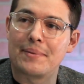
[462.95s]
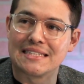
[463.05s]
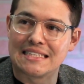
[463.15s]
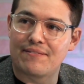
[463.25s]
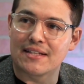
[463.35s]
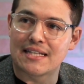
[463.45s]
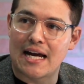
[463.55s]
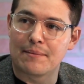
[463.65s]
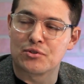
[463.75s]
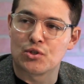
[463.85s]
Pacific
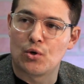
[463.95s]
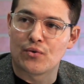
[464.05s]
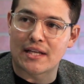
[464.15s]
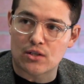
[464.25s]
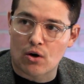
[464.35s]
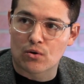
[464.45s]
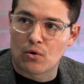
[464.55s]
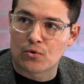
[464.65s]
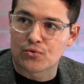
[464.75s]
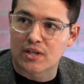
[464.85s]
time, so that's our
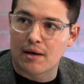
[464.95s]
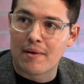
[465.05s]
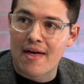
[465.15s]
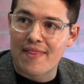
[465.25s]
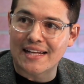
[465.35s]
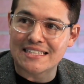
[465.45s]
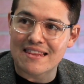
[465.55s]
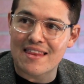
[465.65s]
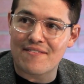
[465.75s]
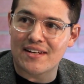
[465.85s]
local time. That's
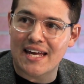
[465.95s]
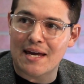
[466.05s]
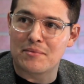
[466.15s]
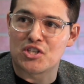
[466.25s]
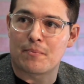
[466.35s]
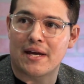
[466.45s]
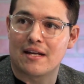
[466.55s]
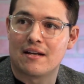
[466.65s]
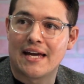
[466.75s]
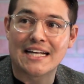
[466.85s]
11 a.m. in Japan.